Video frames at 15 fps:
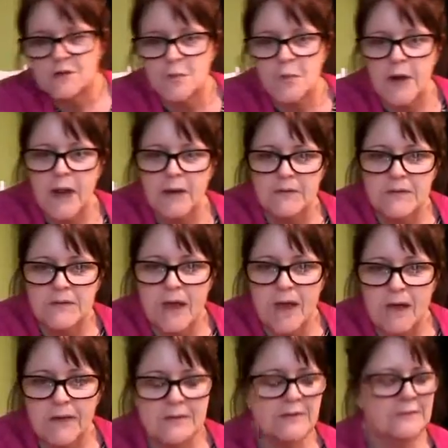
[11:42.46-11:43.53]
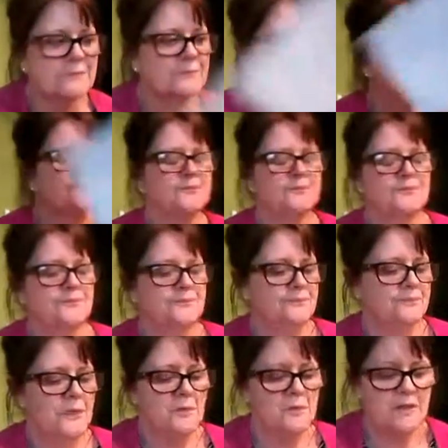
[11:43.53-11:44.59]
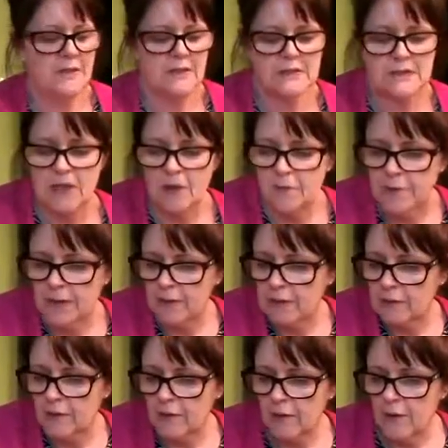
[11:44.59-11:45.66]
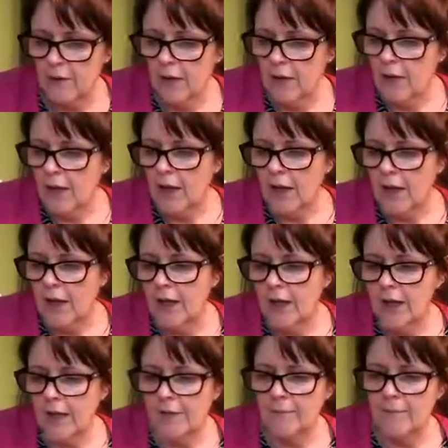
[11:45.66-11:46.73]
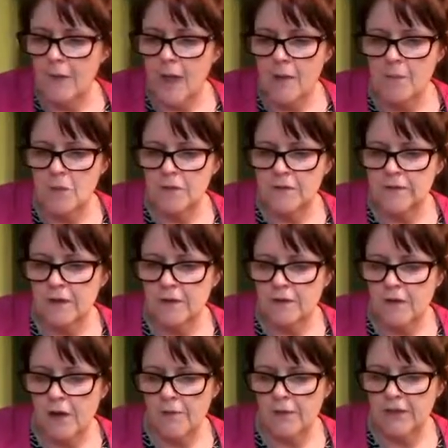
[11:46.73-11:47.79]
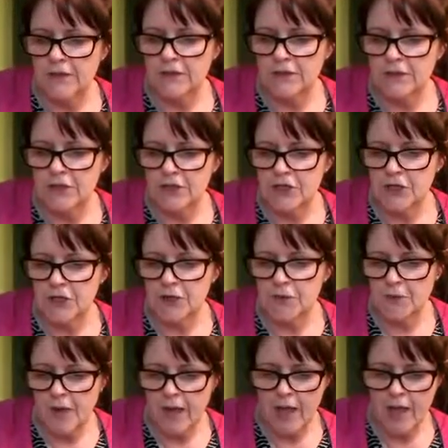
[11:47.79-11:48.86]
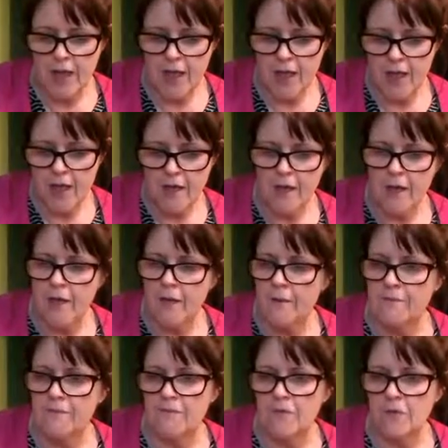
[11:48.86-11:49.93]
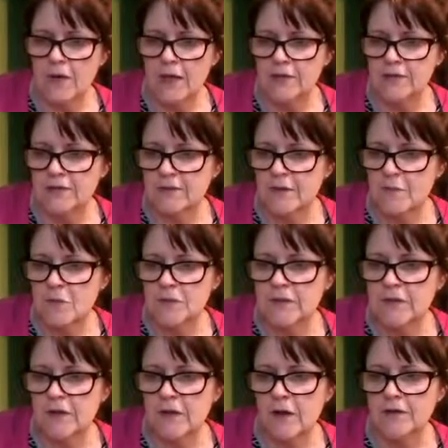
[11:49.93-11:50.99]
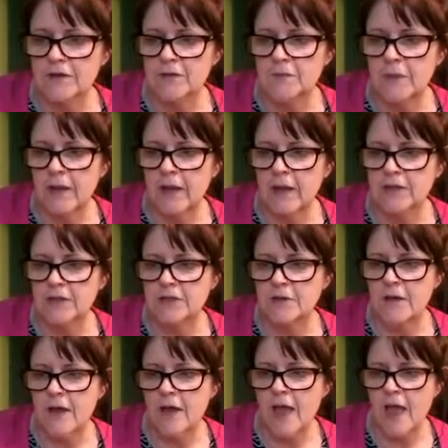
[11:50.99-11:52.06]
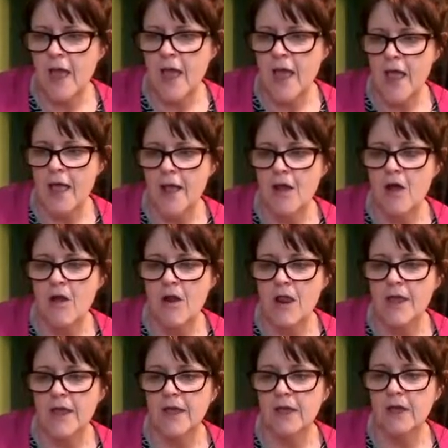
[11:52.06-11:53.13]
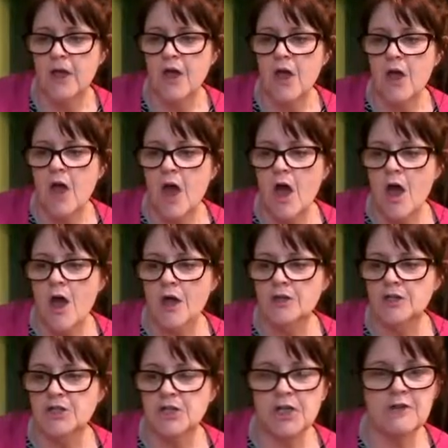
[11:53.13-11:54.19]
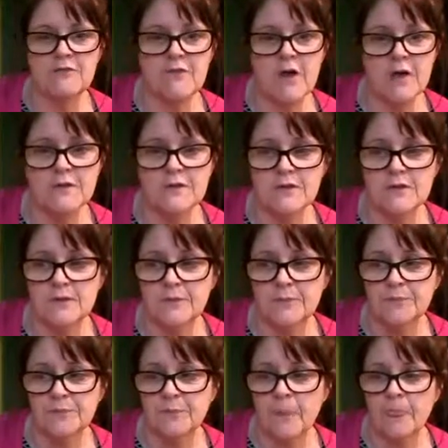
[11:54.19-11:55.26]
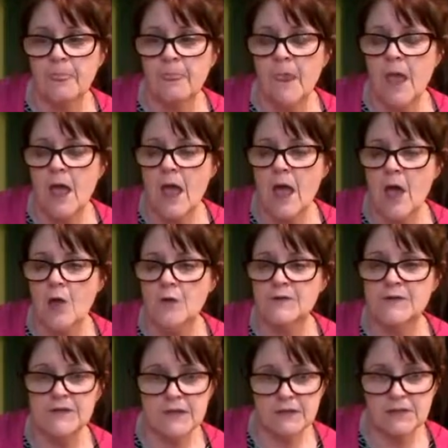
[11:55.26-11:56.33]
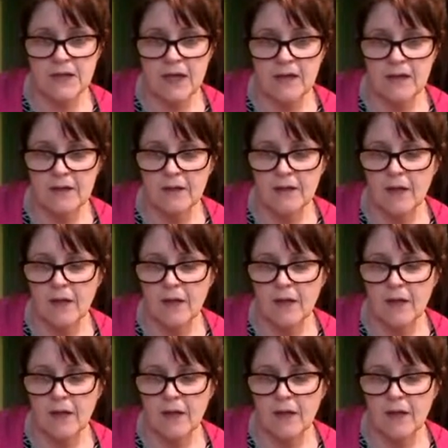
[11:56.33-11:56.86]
to pronounce that, maybe they could tell me. I'm also going to do a, wrong list, I'm also going to be doing a garlic chicken roast on Sunday